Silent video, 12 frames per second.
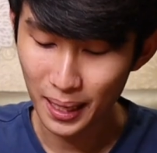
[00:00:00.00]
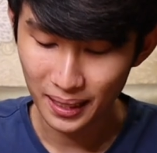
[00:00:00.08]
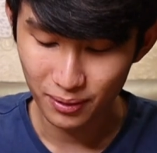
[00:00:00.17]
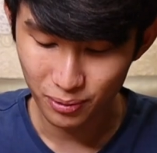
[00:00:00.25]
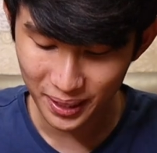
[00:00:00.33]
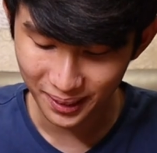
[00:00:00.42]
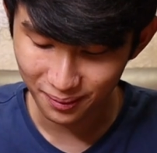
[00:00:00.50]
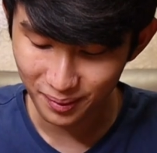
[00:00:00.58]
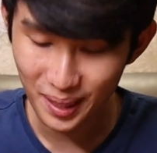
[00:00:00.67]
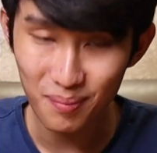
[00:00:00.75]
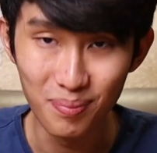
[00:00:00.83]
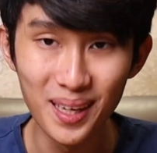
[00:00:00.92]
The
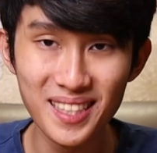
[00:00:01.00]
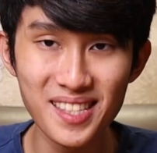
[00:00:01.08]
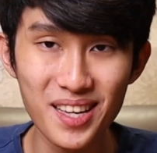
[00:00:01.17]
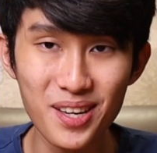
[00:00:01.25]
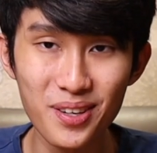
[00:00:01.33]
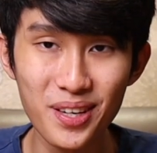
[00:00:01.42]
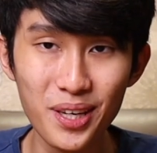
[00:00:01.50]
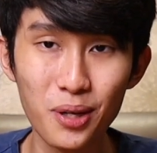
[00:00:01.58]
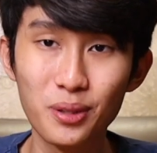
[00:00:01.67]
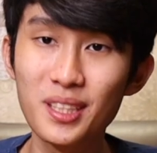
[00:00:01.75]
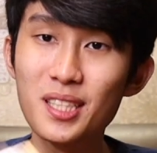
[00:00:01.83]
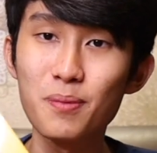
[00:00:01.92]
Realme Buds Air Neo.
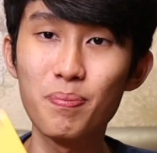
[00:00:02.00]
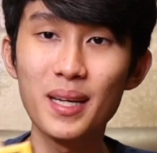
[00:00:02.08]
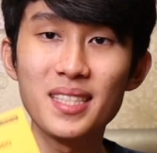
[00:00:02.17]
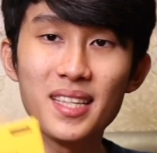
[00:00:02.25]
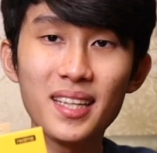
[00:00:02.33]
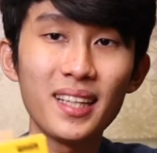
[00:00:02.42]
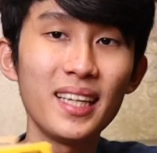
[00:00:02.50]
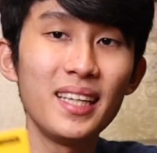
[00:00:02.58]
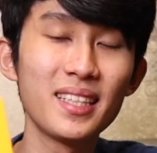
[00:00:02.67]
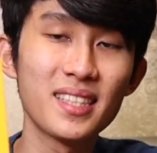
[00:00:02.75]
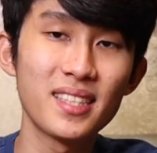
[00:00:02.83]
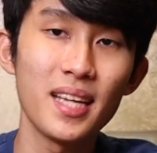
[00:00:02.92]
This is basically the
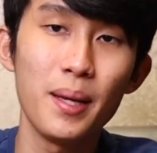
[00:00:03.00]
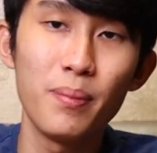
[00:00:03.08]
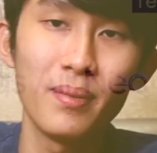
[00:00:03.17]
same